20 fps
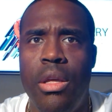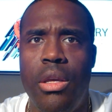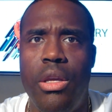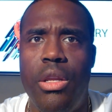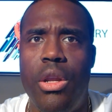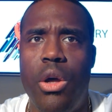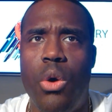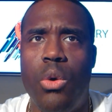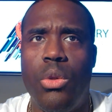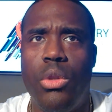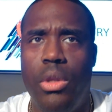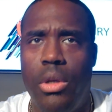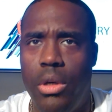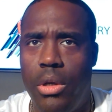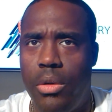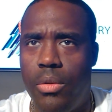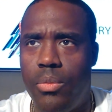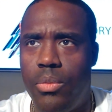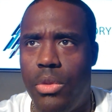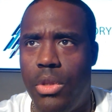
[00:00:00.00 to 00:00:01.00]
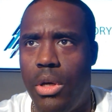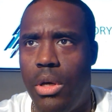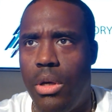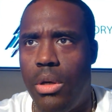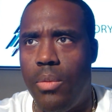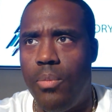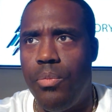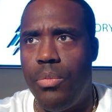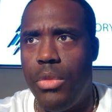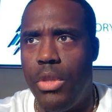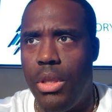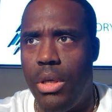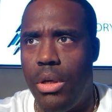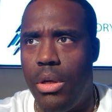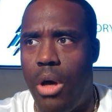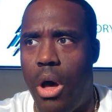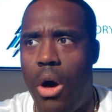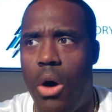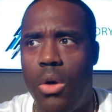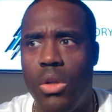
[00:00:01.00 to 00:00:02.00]
you know, the, the,
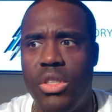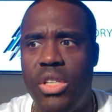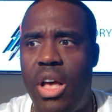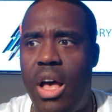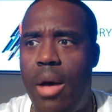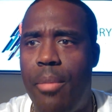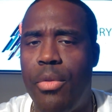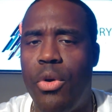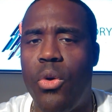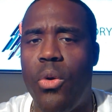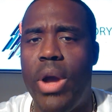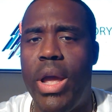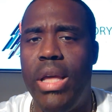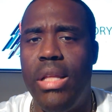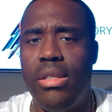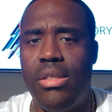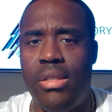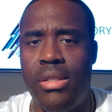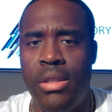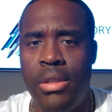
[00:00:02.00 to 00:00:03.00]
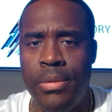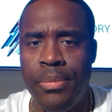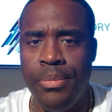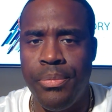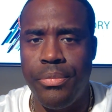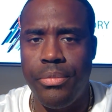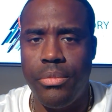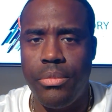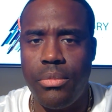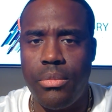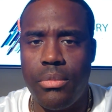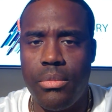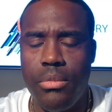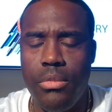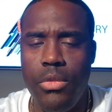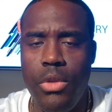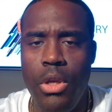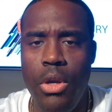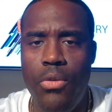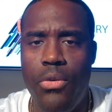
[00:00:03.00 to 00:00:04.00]
the all-time greats,
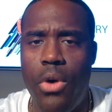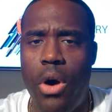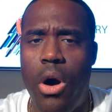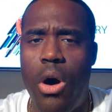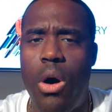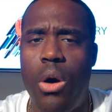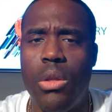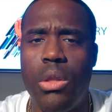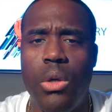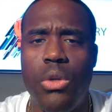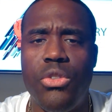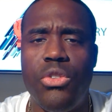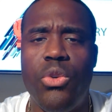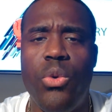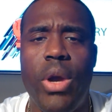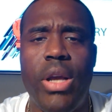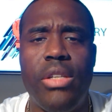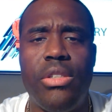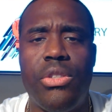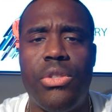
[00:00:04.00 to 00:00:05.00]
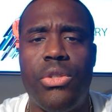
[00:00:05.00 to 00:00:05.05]
for all those great